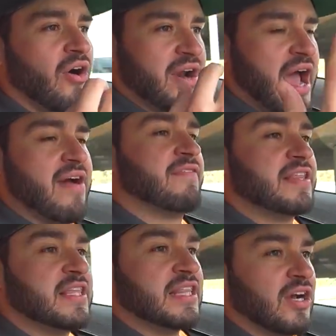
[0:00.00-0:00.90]
on
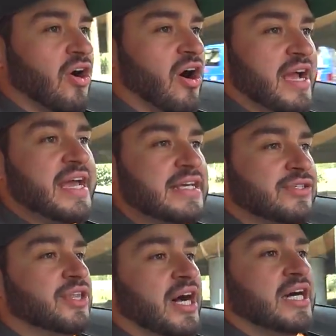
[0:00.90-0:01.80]
everything the car
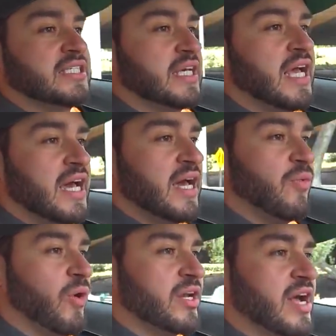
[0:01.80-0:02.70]
is, does,
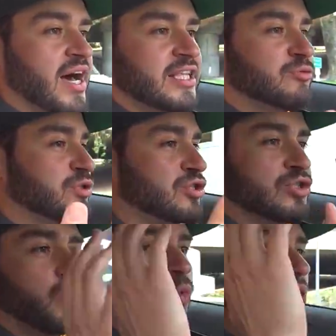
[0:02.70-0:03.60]
and whatnot. This was
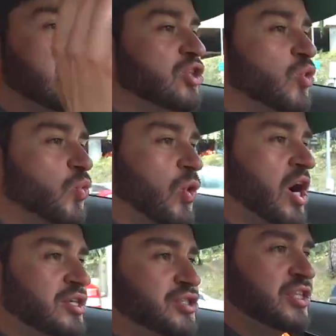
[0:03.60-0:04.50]
just way too
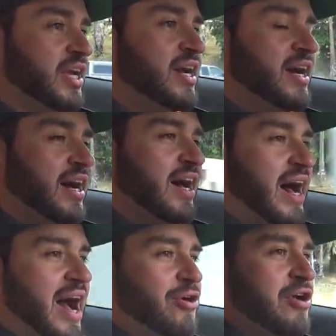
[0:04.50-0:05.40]
rushed.
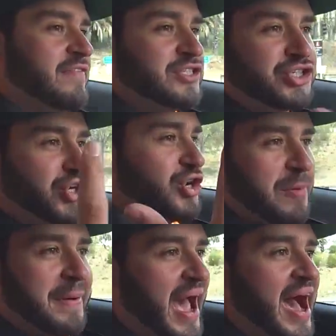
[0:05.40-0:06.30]
I don't know if it's good
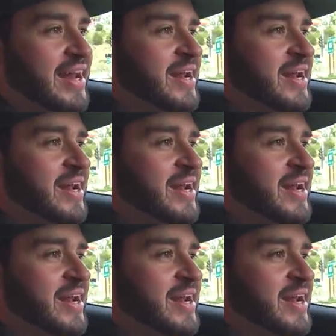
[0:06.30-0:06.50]
or bad,